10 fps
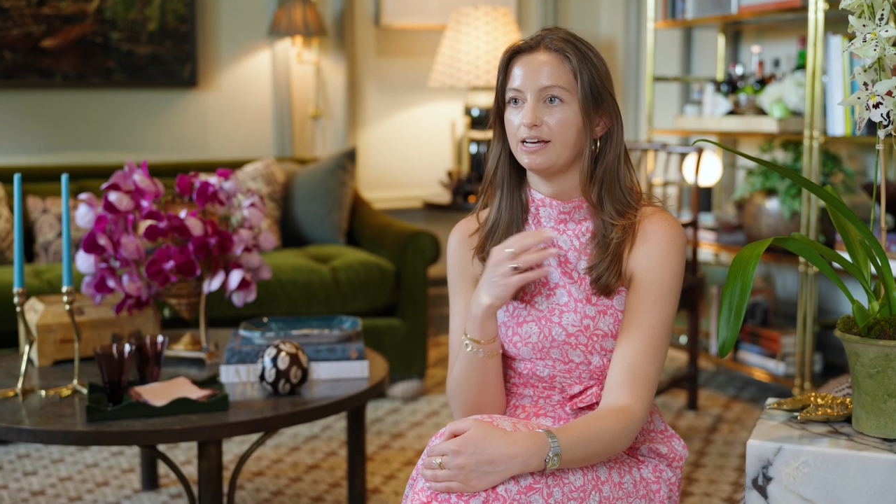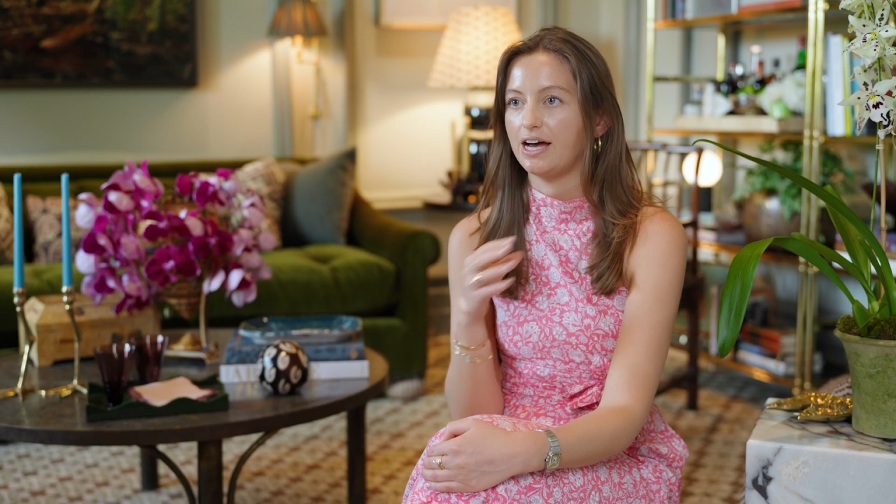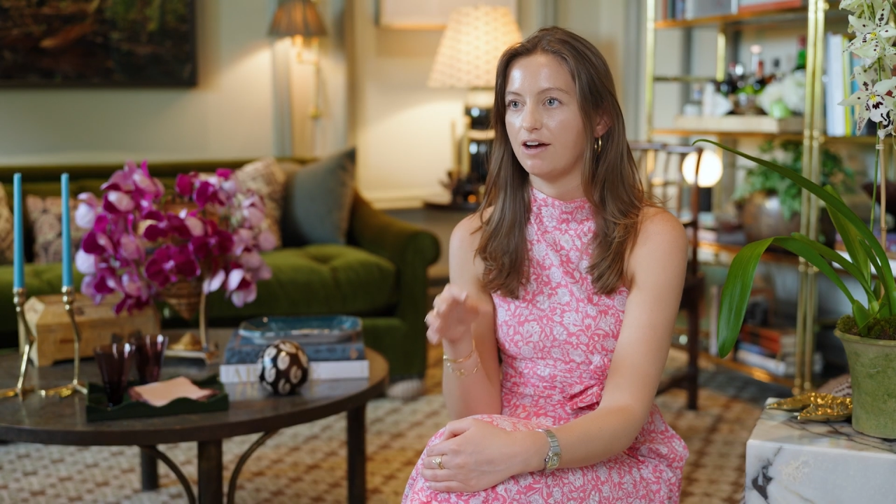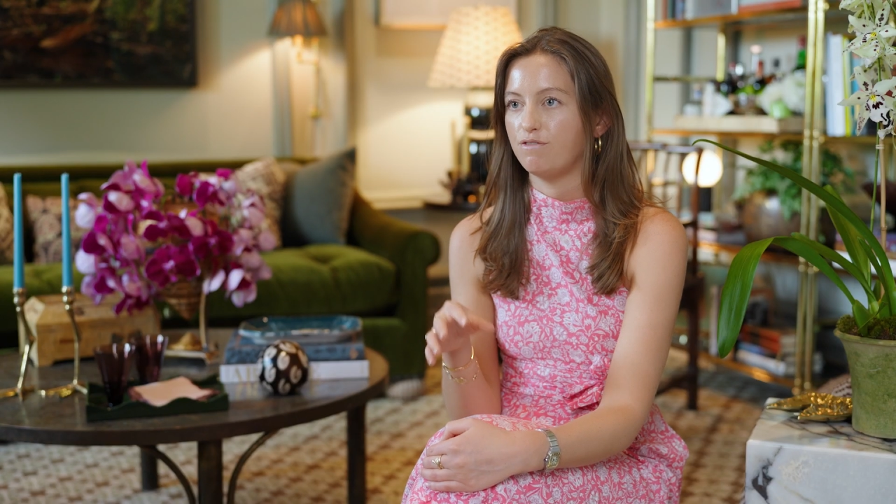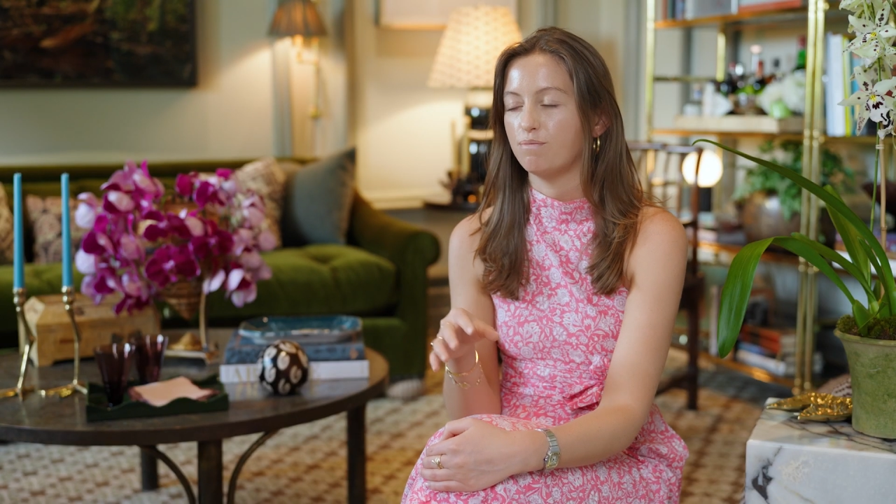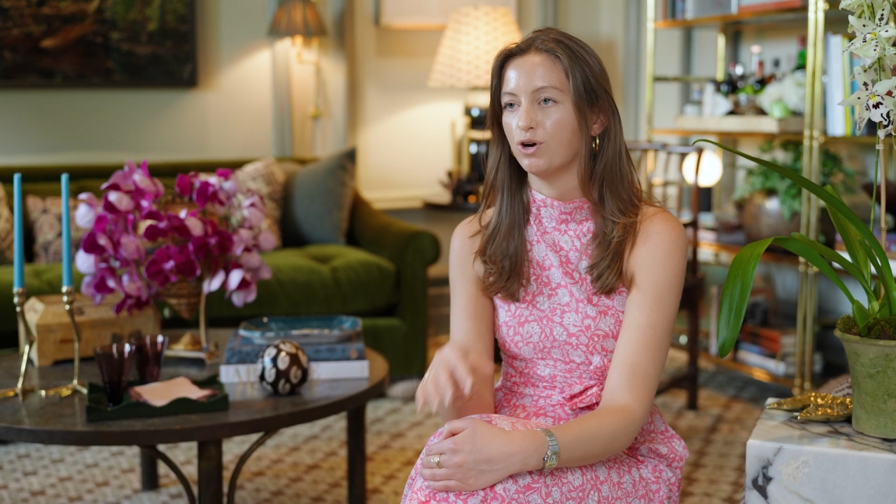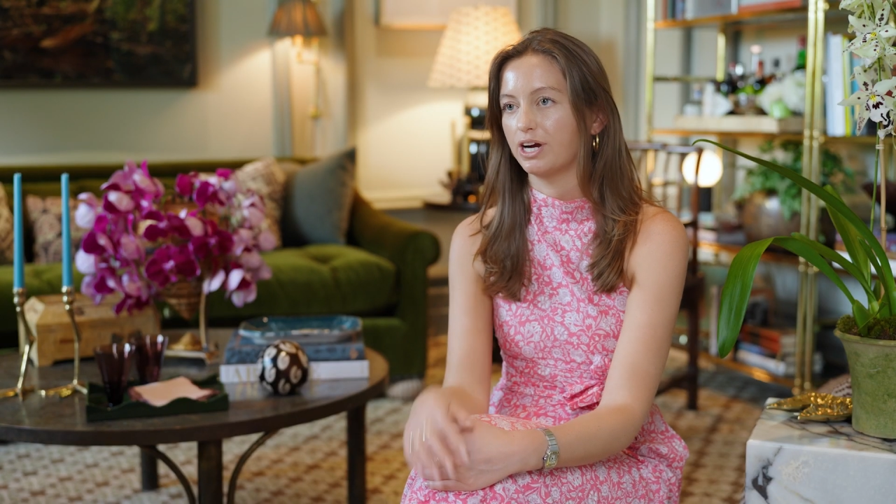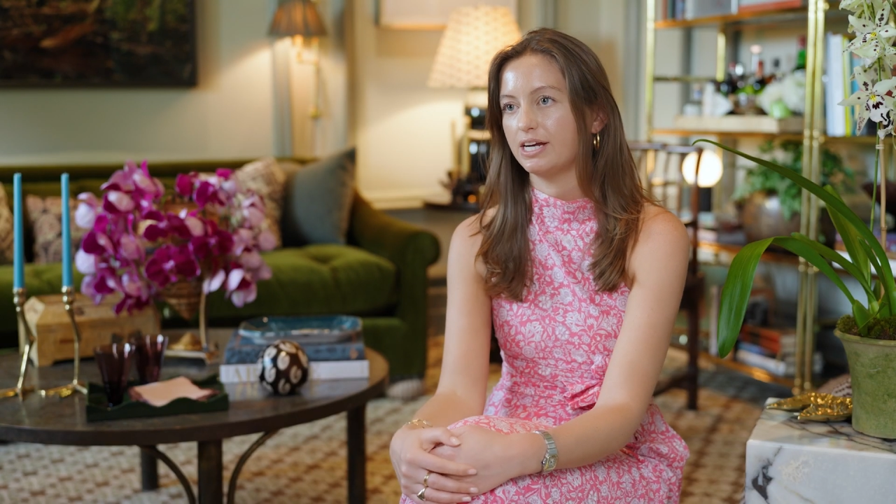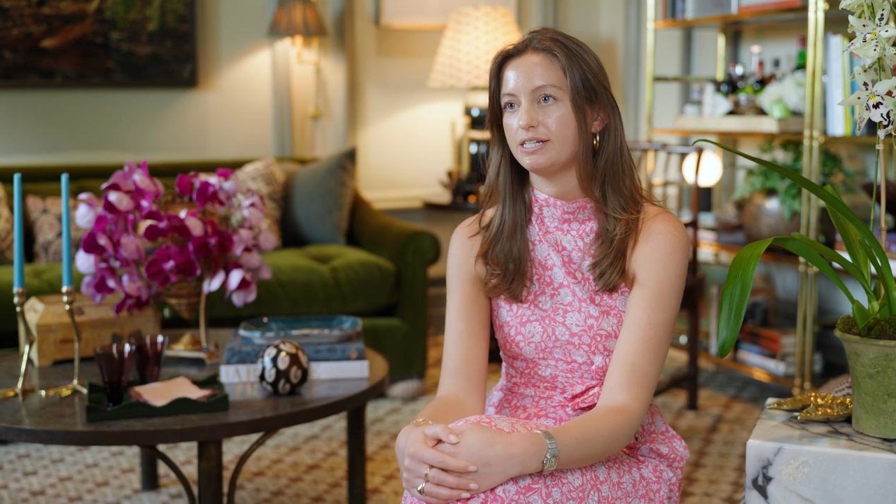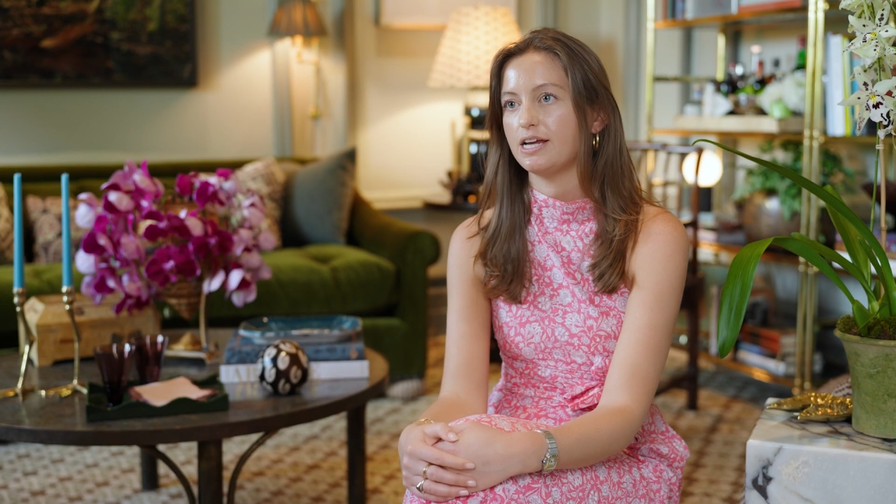to have a more
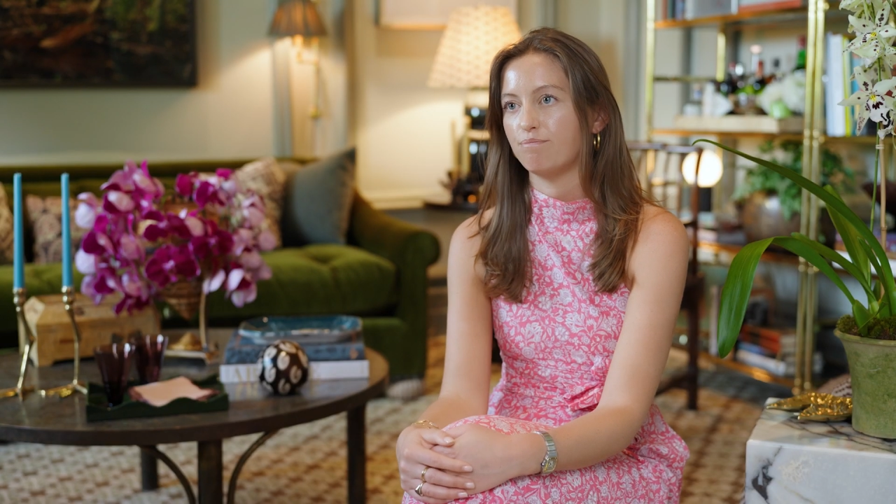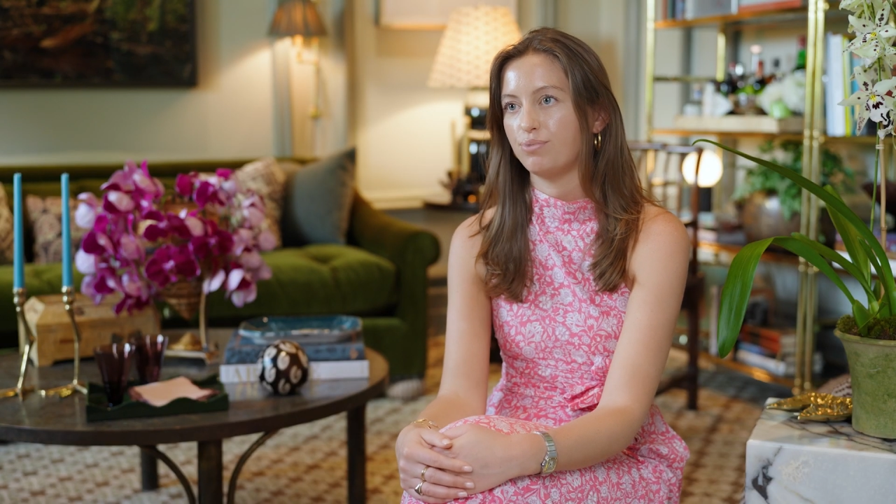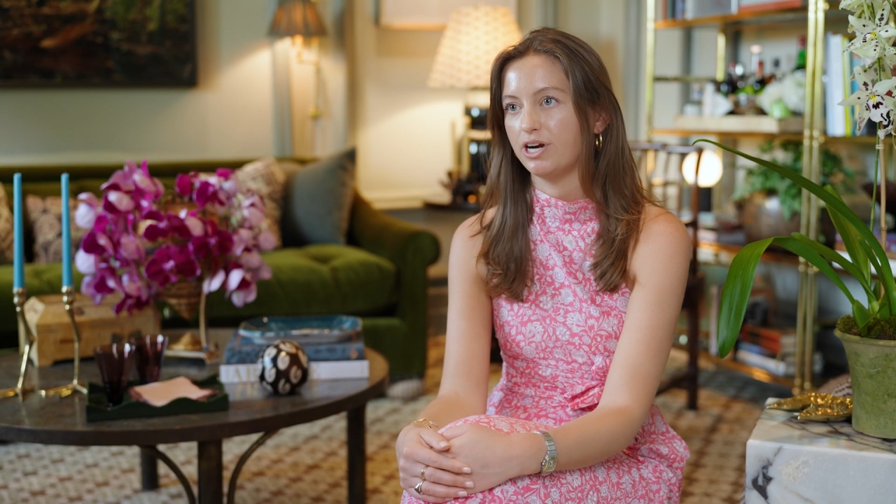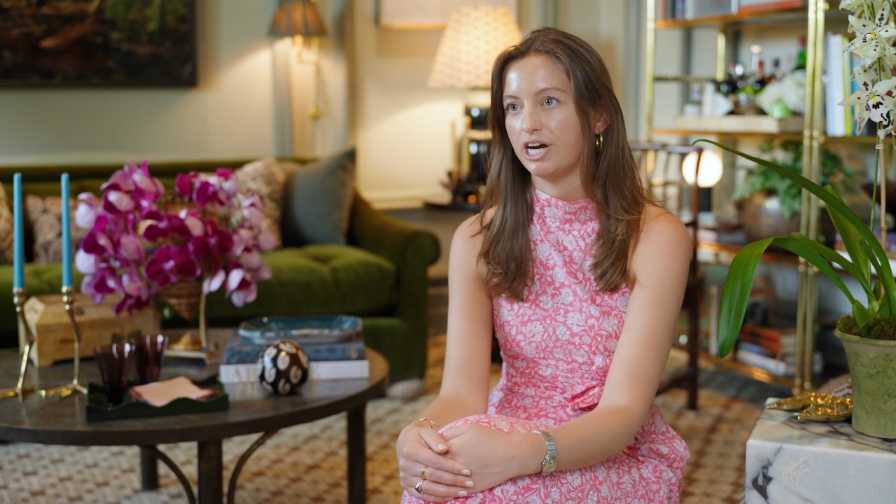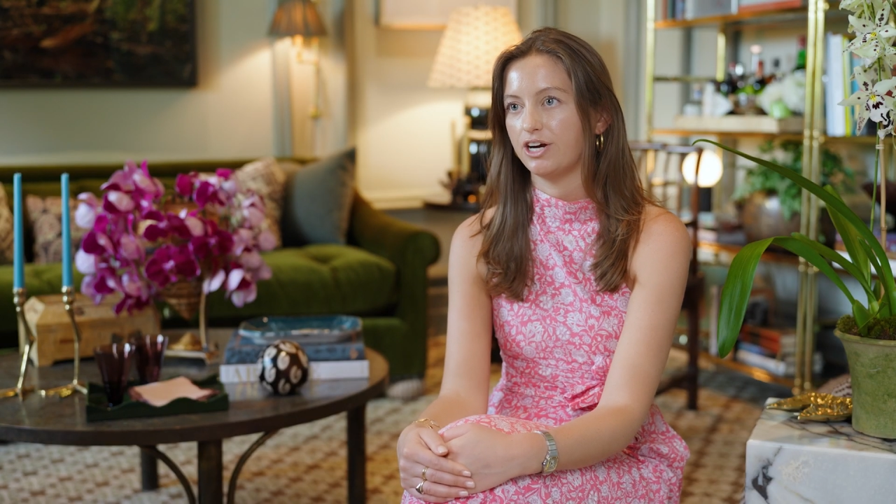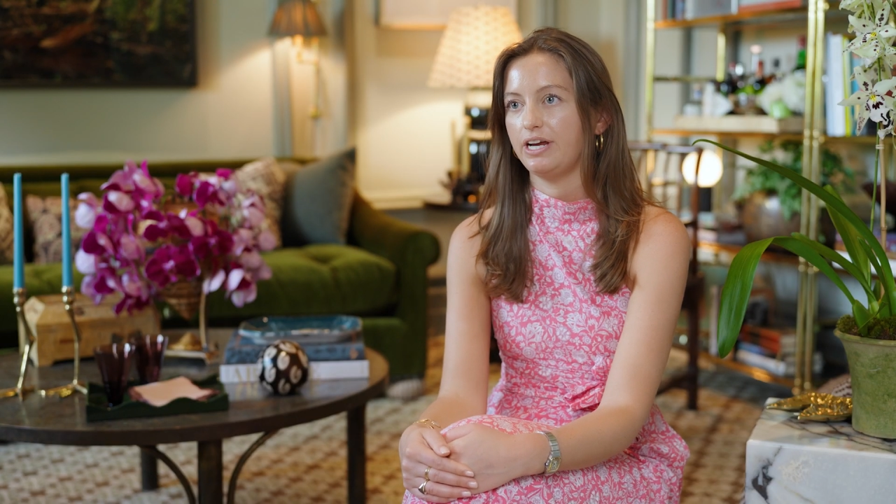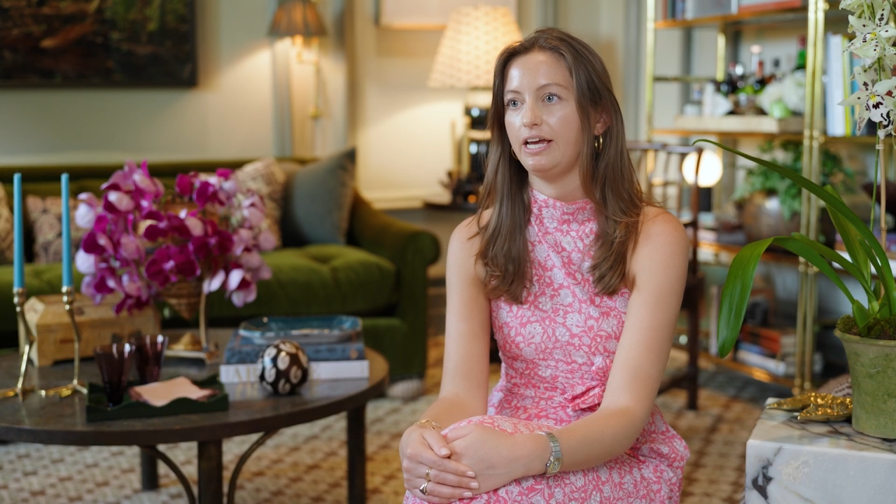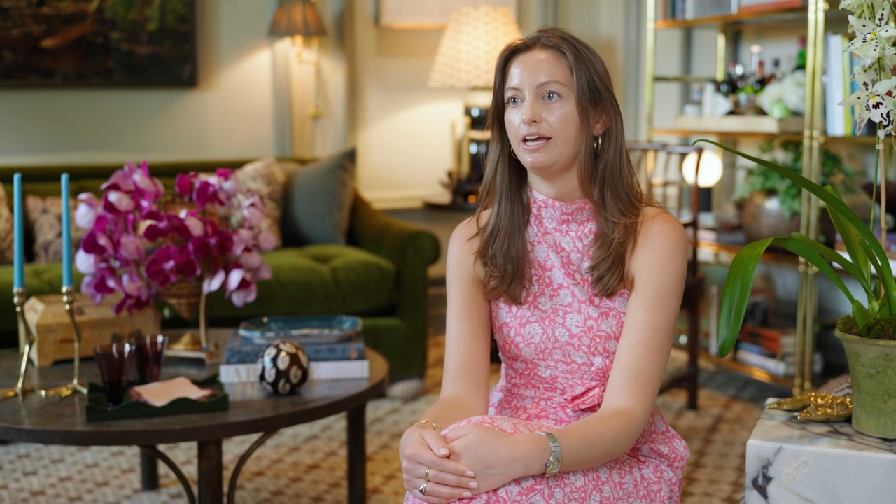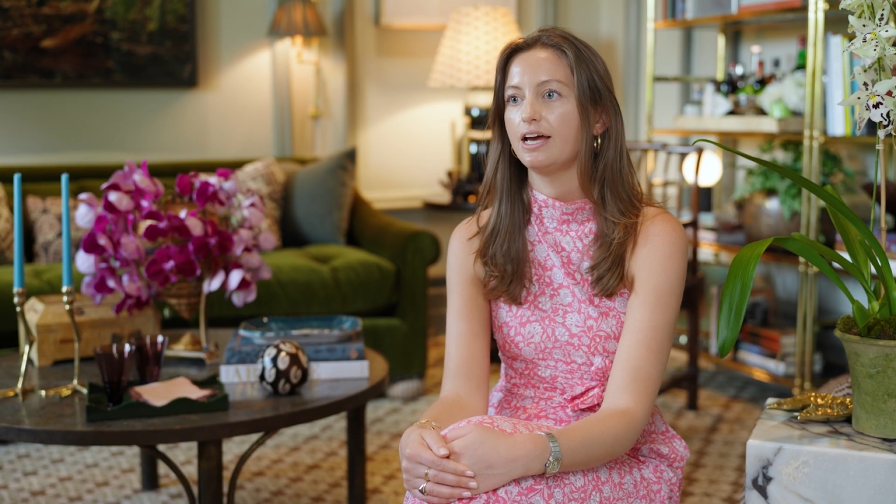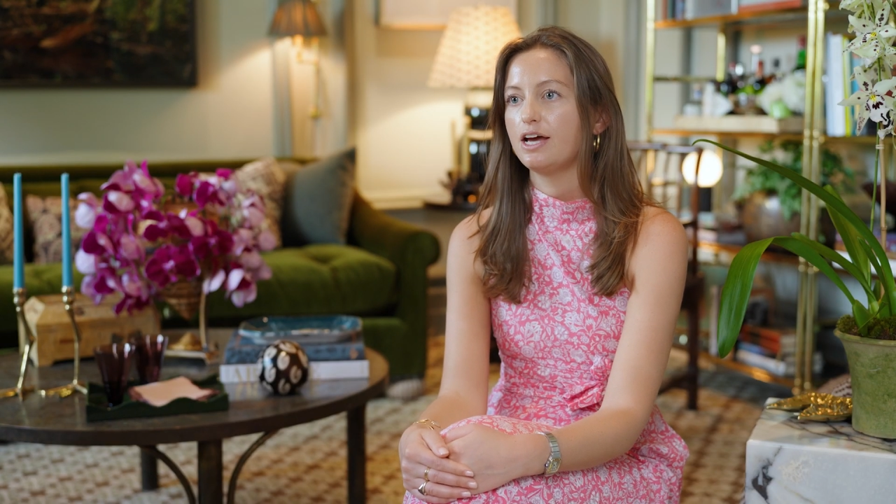
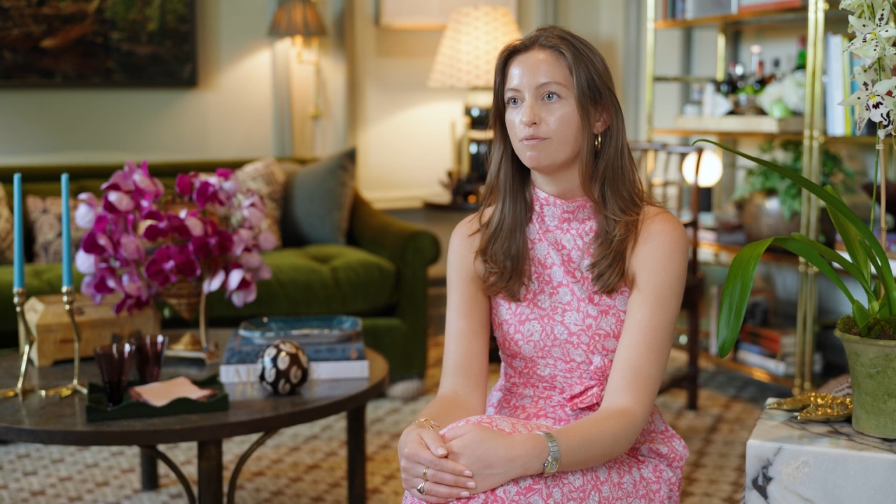contemporary